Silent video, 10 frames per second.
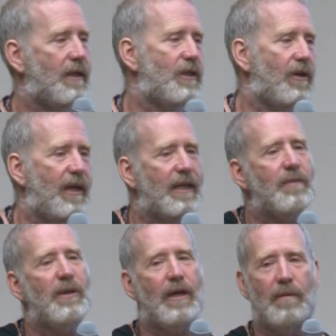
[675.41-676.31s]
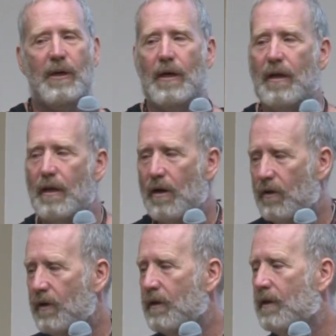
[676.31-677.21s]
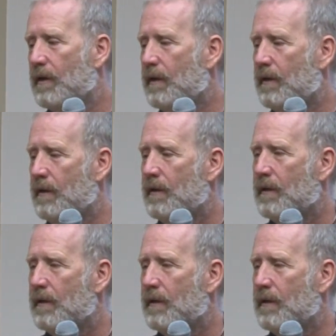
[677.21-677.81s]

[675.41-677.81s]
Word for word: And so that's becoming a local,